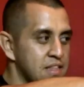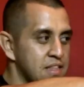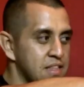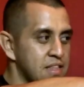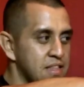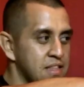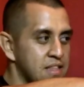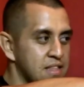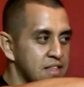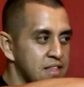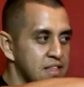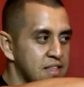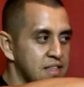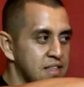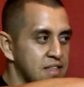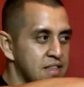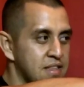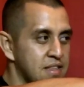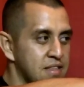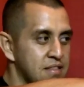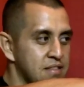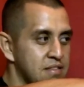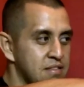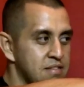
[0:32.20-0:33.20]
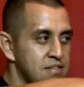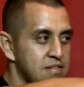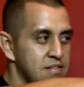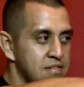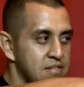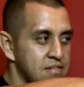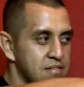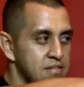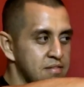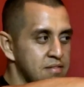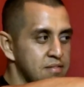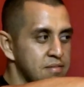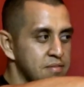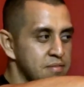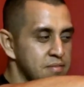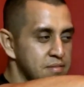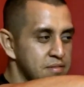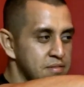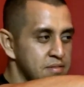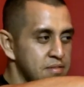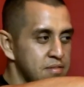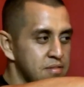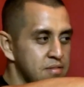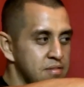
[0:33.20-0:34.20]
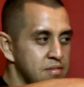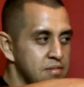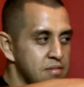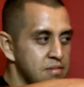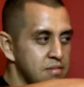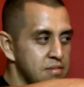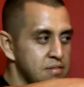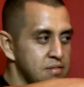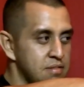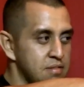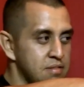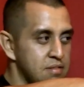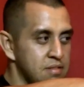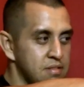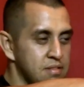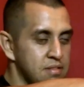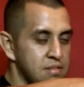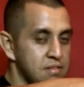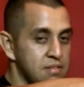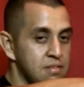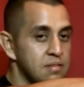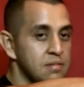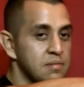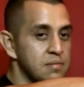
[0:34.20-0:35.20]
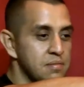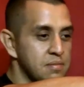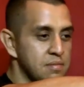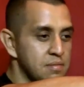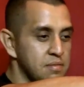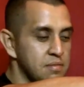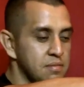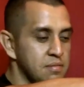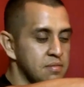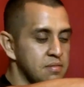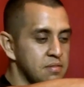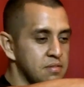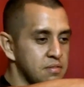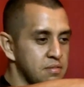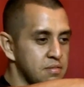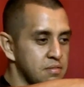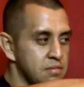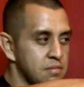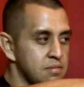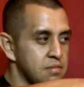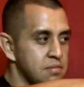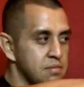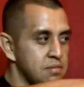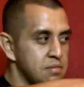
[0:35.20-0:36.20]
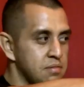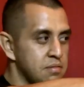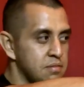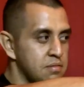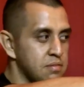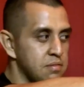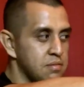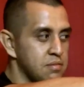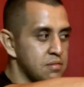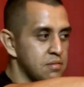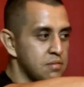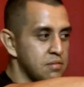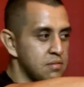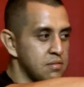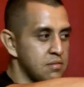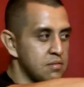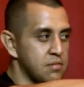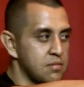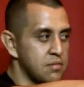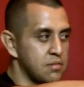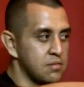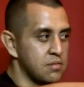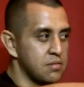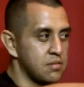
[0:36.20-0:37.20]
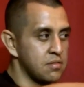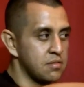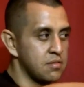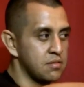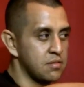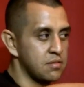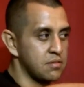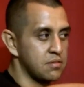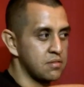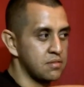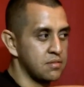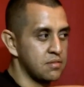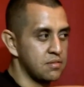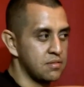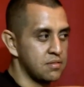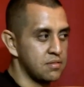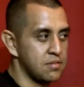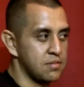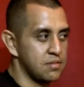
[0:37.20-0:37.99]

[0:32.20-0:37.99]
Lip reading: [no speech]